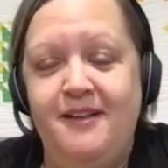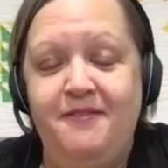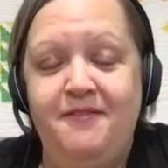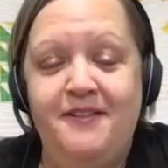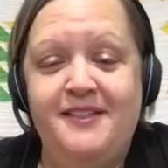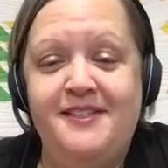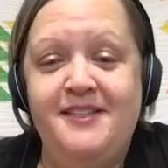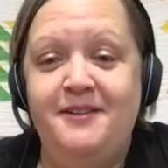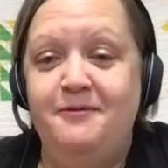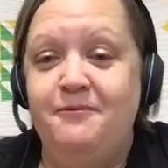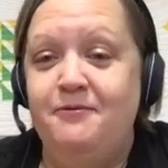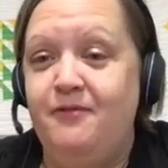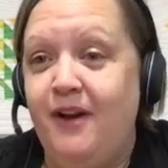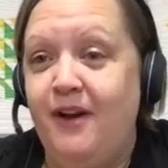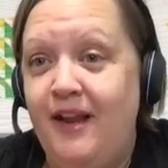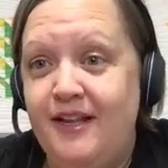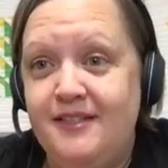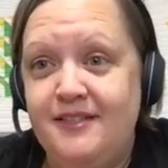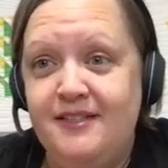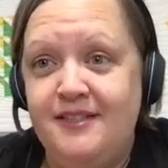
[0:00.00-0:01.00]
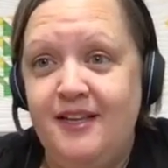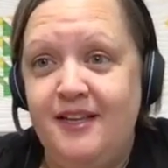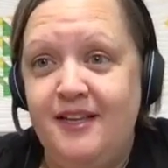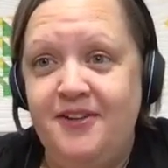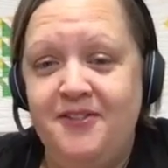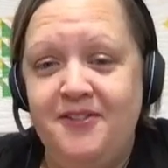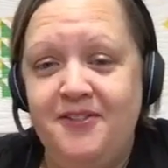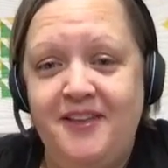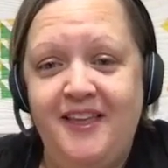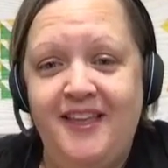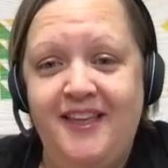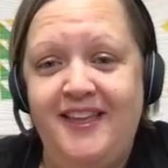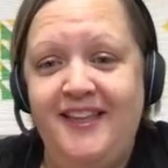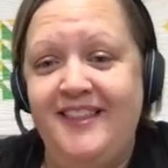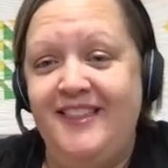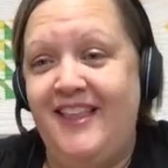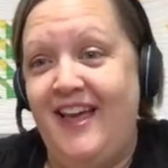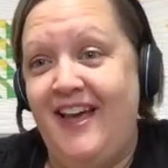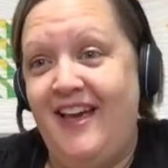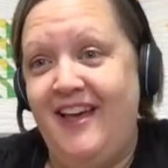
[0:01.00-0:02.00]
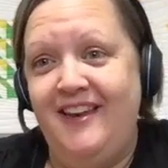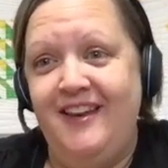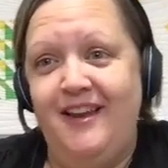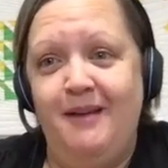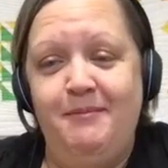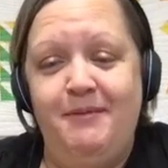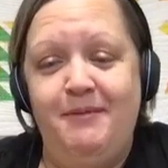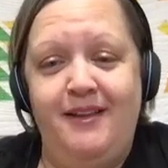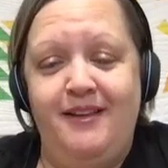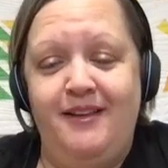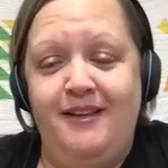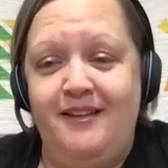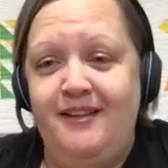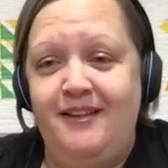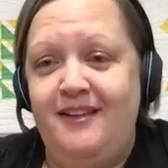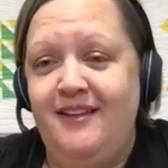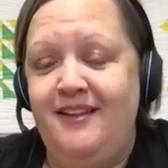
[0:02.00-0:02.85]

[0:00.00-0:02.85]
if it's in France and you're looking at that, I mean,